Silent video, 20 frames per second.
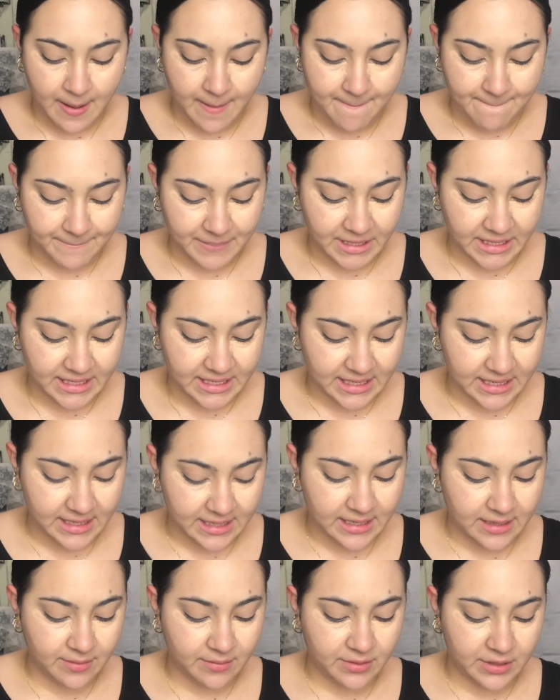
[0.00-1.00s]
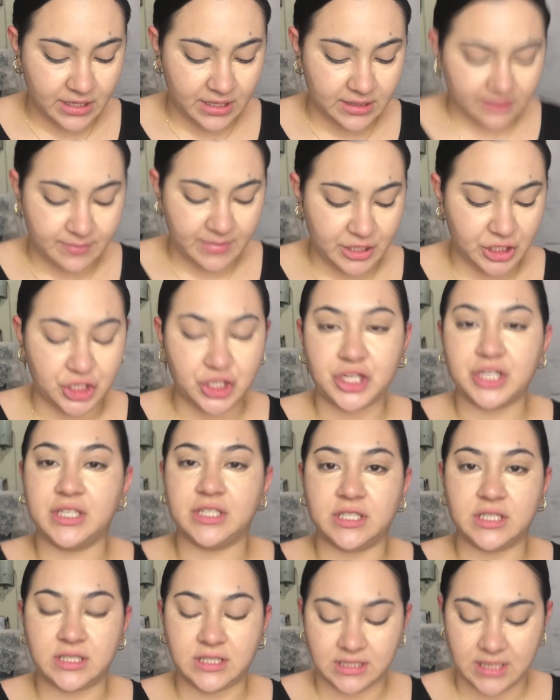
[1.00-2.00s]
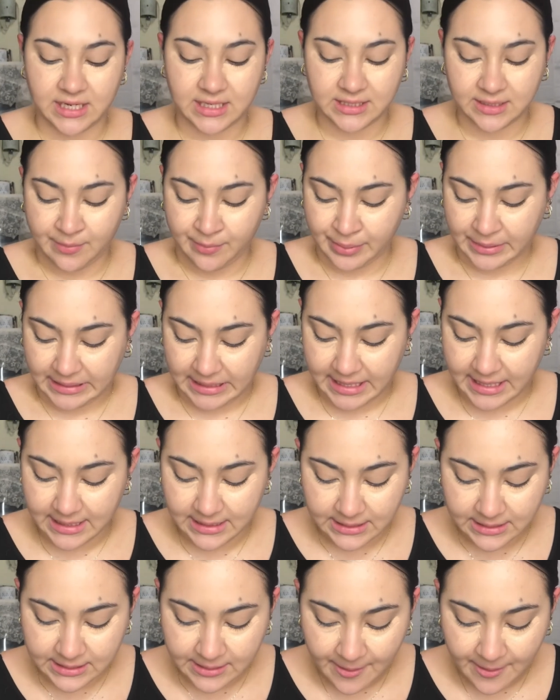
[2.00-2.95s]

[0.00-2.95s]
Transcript: blend it in and make sure it just stays in place.